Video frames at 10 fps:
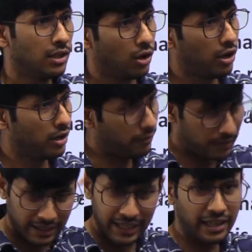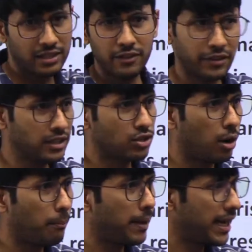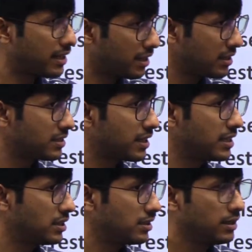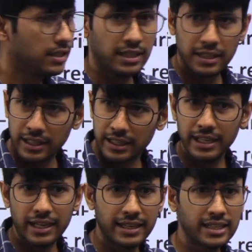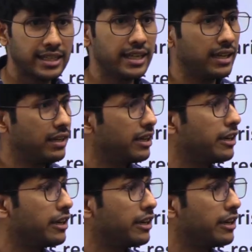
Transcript: Or there itself it is compact, concise. Here restate in